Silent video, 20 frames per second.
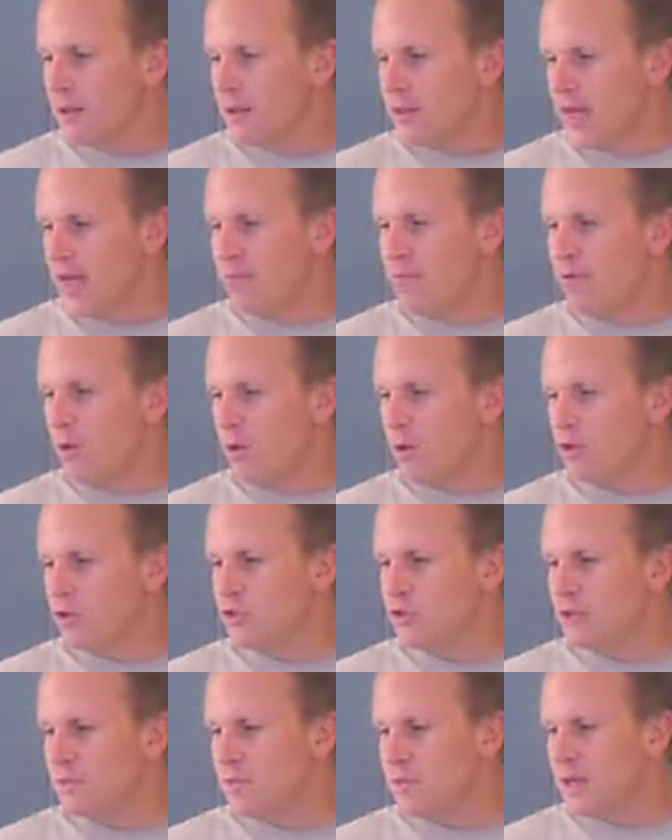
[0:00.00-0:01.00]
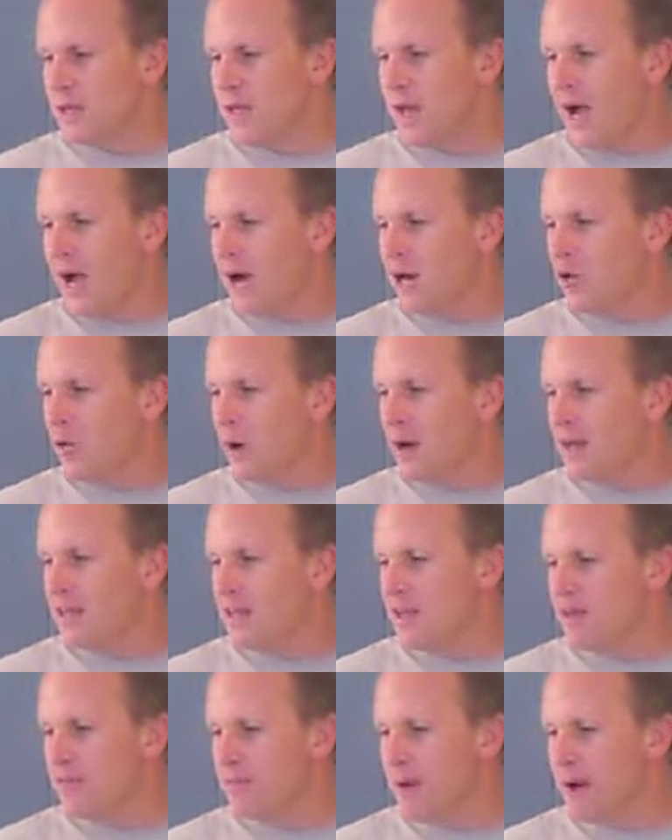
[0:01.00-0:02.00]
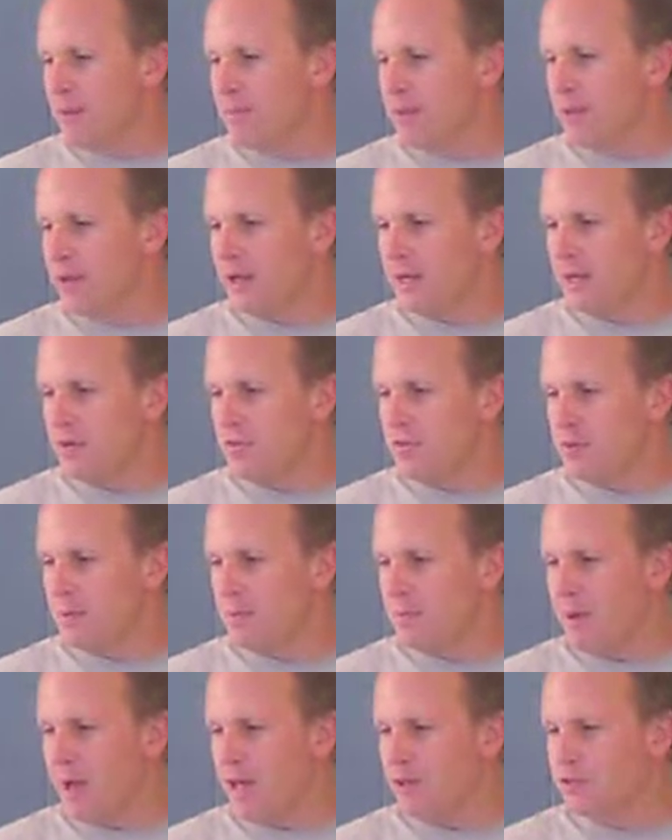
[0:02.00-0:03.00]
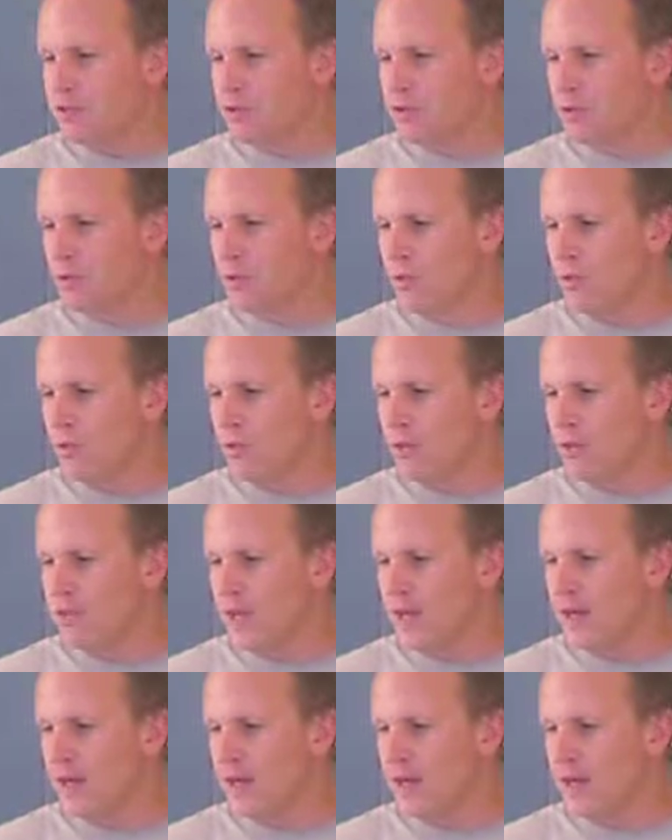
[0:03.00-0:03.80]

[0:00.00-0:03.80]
That focus should be, how do I give my players the best tools